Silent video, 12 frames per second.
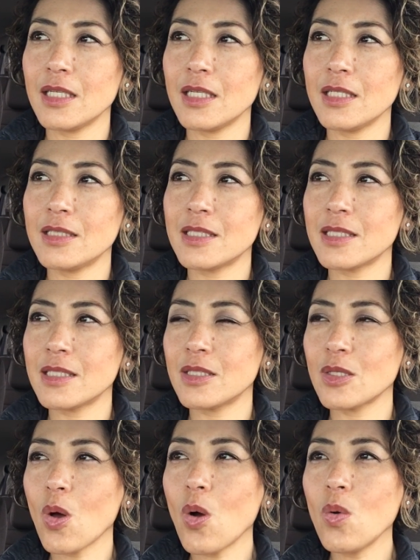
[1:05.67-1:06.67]
it's
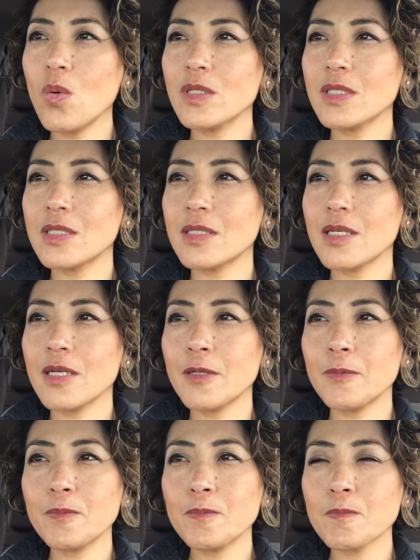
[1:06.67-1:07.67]
always
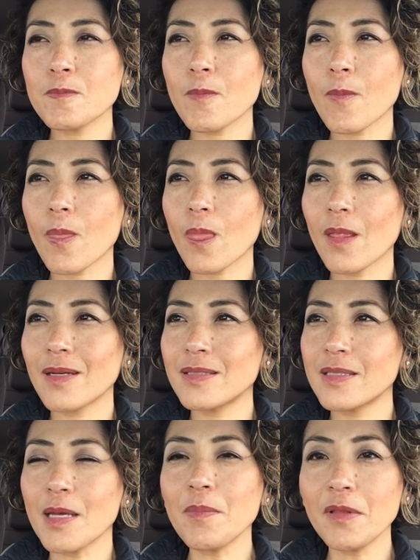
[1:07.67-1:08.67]

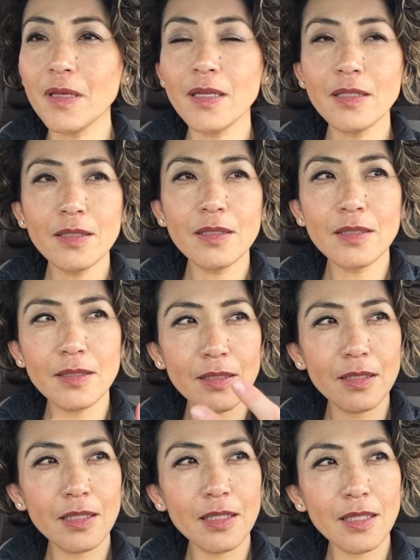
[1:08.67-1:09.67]
something
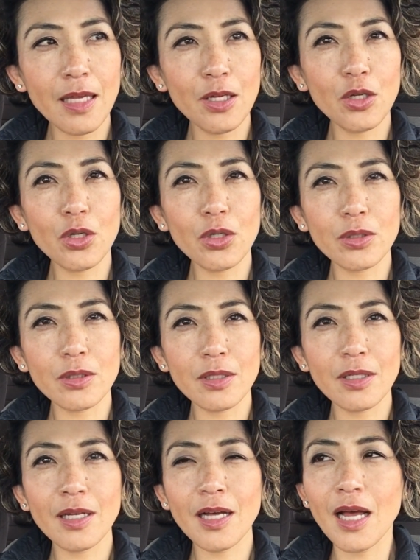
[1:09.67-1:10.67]
like
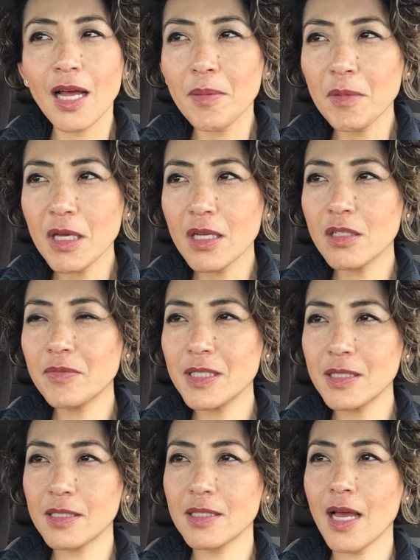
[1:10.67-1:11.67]
coming out of
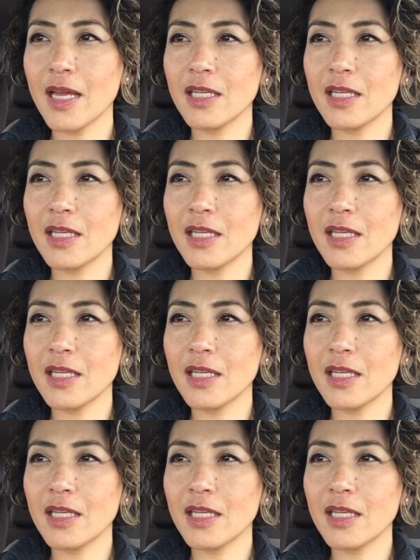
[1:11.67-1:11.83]
inside.